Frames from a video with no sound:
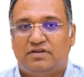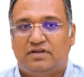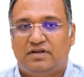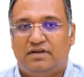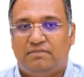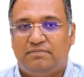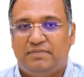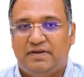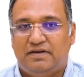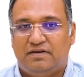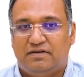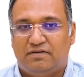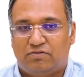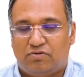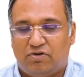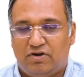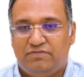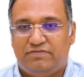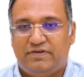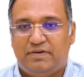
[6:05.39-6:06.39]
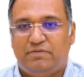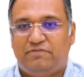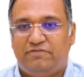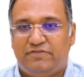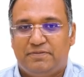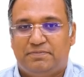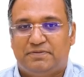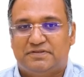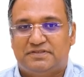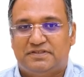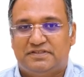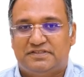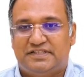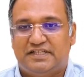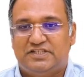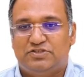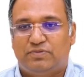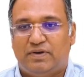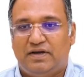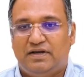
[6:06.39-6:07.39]
I mean, qualified 50%
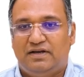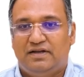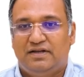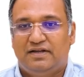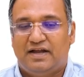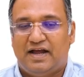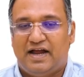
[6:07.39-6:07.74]
stage 1